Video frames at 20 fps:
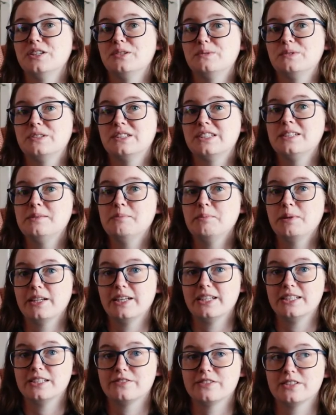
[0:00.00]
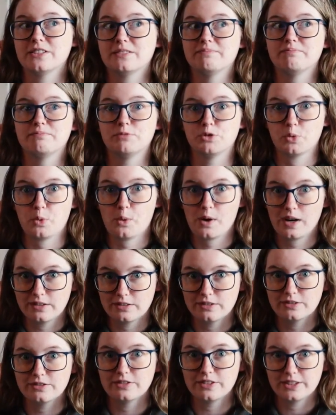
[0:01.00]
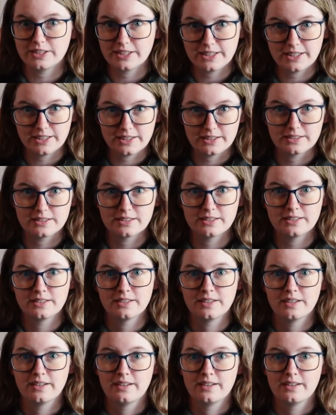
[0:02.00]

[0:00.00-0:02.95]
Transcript: that was in place for 12 years.